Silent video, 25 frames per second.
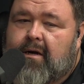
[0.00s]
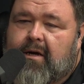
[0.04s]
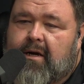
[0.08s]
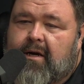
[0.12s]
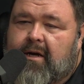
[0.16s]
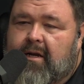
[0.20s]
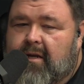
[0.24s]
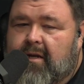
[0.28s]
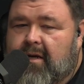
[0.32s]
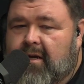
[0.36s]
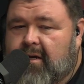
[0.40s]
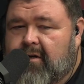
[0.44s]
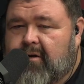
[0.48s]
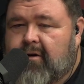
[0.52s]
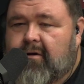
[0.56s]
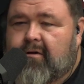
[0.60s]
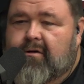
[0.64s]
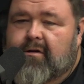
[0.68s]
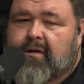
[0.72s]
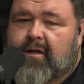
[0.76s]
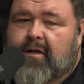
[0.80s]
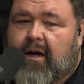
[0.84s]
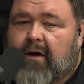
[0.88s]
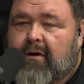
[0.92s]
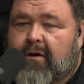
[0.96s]
and then
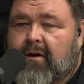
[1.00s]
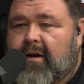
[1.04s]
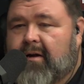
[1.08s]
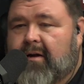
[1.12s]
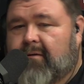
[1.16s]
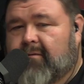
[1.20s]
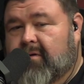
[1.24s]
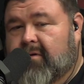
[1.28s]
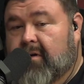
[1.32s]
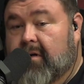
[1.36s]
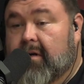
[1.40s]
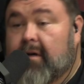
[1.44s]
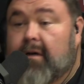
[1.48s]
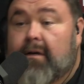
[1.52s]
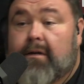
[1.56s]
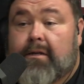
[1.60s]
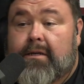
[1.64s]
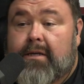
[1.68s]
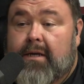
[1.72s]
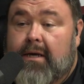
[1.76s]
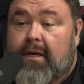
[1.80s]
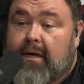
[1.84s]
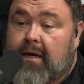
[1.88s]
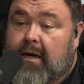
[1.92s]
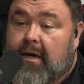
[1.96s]
usually I'll hit it with a little
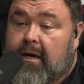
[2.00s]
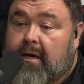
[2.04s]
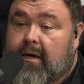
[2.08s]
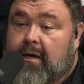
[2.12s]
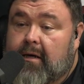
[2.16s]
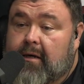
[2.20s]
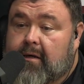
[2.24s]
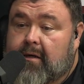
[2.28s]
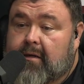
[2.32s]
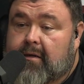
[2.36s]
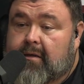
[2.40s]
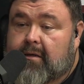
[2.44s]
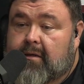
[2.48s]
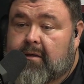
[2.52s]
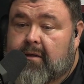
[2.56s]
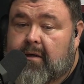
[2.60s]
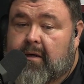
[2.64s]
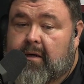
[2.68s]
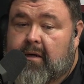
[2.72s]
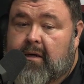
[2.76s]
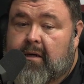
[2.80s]
TX,